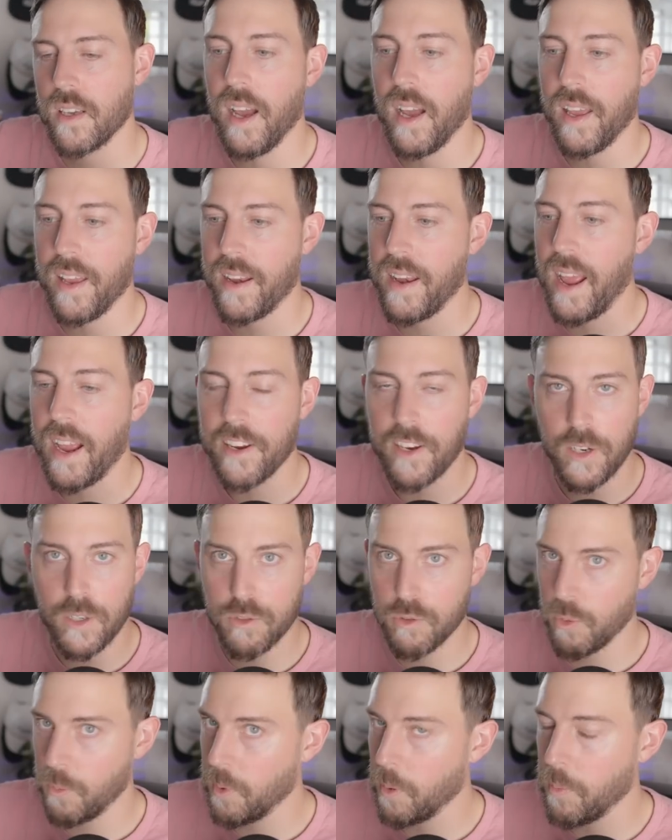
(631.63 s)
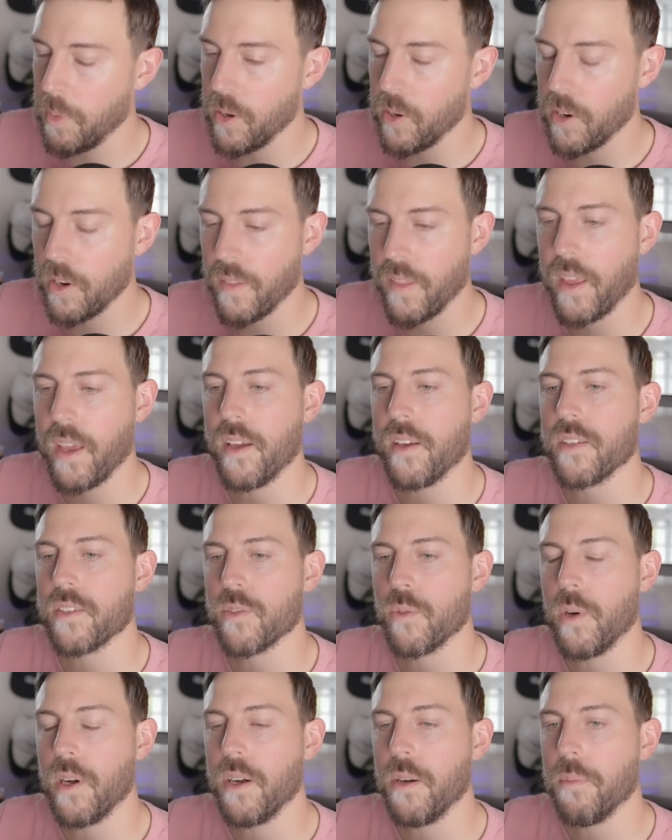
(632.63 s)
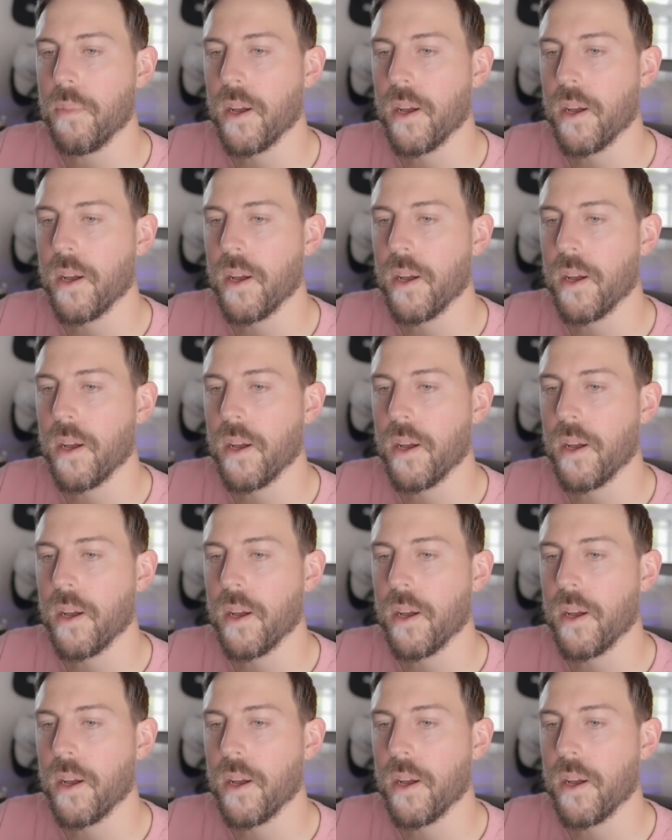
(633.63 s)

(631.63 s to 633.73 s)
uh, and Acuras will be built on that as well.